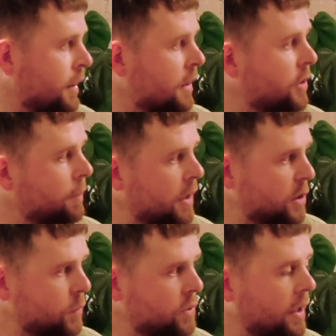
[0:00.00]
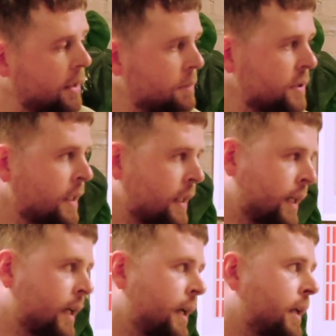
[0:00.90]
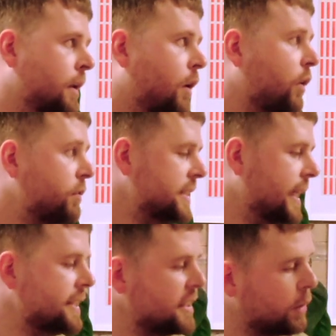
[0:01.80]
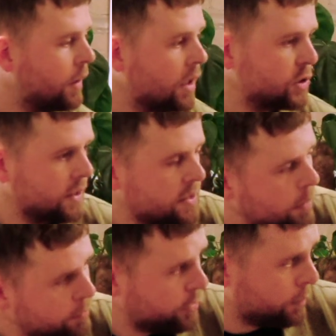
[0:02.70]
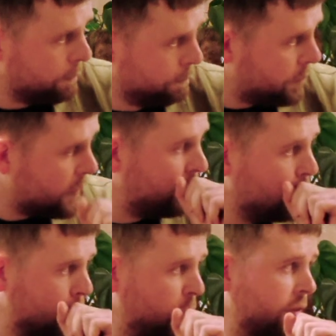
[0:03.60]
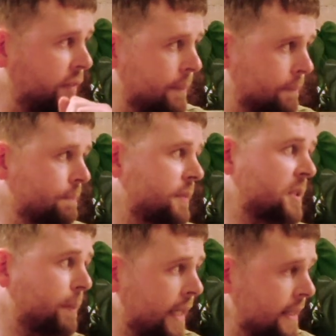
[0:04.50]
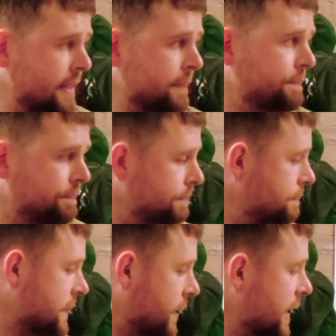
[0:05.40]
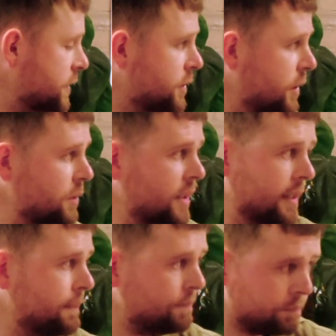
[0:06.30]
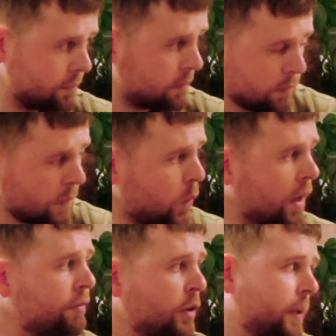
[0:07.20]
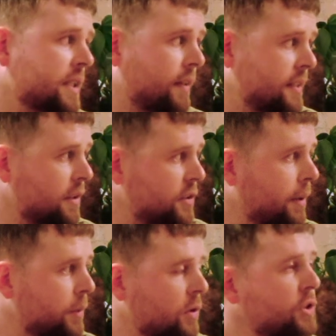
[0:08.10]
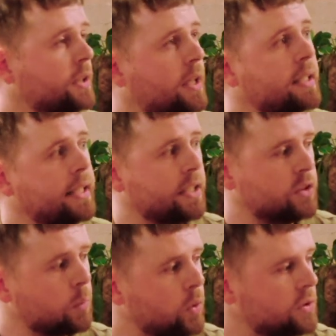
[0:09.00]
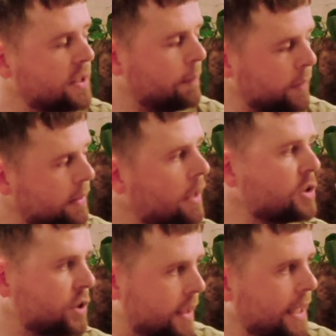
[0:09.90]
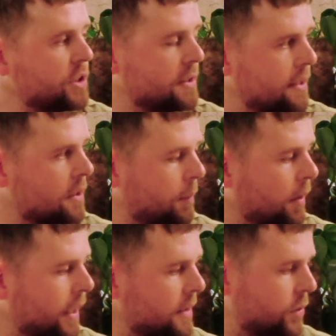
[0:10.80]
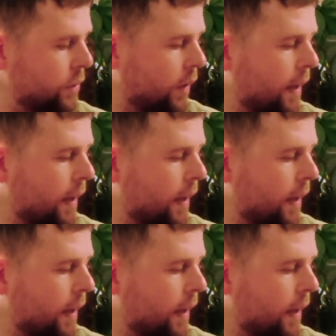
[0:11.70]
Commercial terms, obviously SEO largely has come from the for-profit space, and that's resulted in quite a few bits of SEO terminology that are geared towards that, but largely they actually still apply to